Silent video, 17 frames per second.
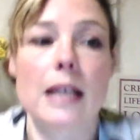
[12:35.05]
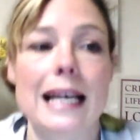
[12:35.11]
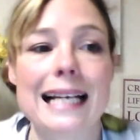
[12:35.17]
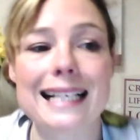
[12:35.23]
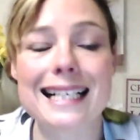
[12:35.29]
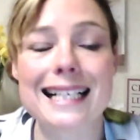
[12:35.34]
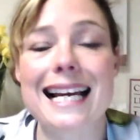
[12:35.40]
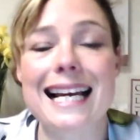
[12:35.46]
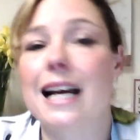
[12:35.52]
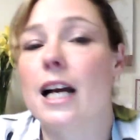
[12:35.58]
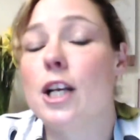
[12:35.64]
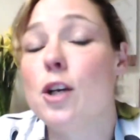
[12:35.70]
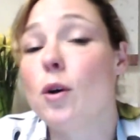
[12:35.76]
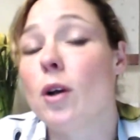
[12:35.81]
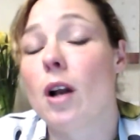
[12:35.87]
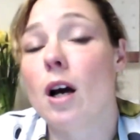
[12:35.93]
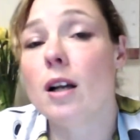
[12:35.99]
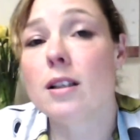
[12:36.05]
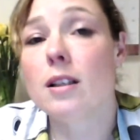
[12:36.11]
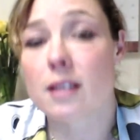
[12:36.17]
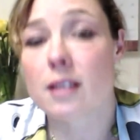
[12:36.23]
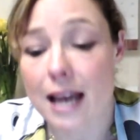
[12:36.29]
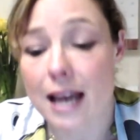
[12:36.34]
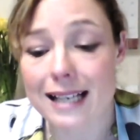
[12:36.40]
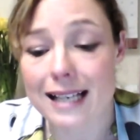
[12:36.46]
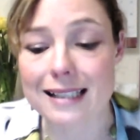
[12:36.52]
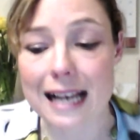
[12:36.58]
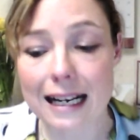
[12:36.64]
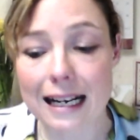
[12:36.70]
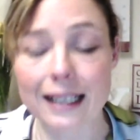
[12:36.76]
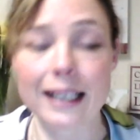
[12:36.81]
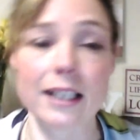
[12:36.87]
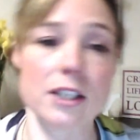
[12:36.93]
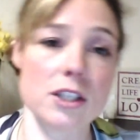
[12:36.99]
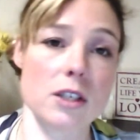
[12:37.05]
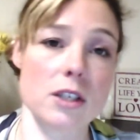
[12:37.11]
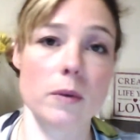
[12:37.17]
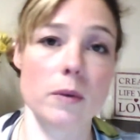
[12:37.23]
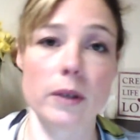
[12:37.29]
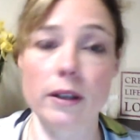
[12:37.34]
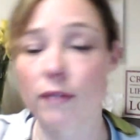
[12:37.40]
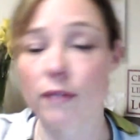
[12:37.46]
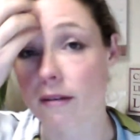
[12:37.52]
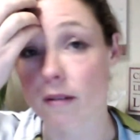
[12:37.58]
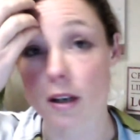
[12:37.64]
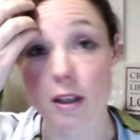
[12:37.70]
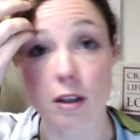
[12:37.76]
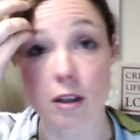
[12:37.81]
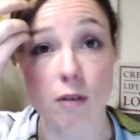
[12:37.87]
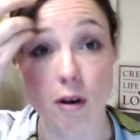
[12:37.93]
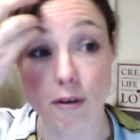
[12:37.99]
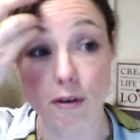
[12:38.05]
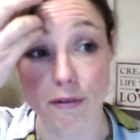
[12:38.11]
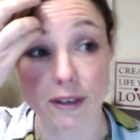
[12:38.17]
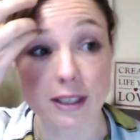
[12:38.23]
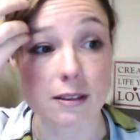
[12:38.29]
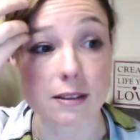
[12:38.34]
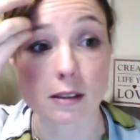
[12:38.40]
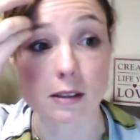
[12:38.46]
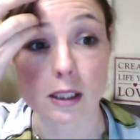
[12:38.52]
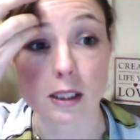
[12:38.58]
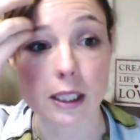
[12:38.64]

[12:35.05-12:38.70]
And you can answer that exactly as you would if they rang your office.